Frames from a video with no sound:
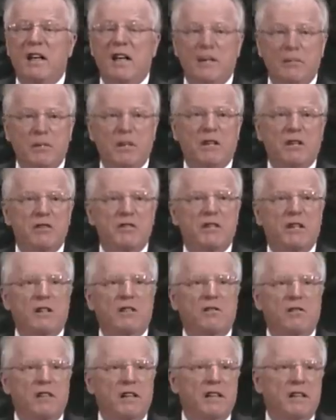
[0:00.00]
and because
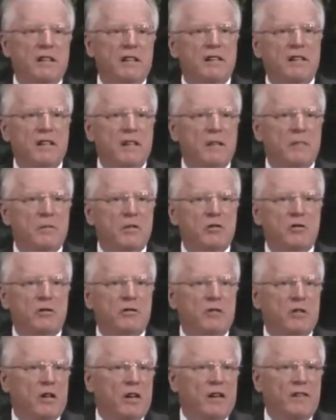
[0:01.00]
they're created in the image
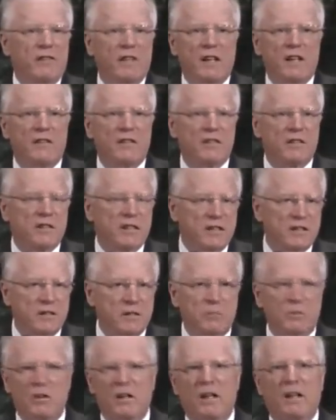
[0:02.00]
of God, they have a sense
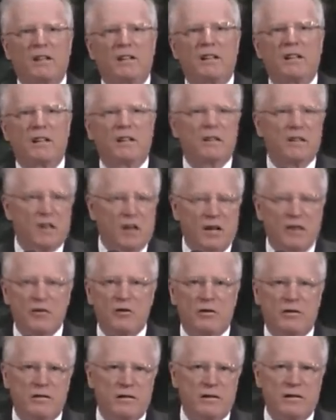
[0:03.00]
of morality, a
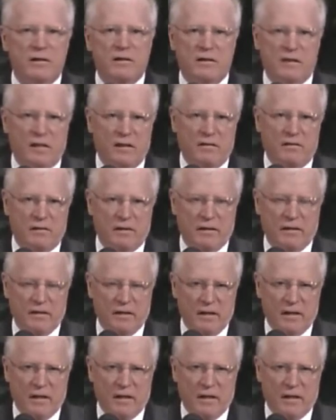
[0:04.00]
conscience, etc.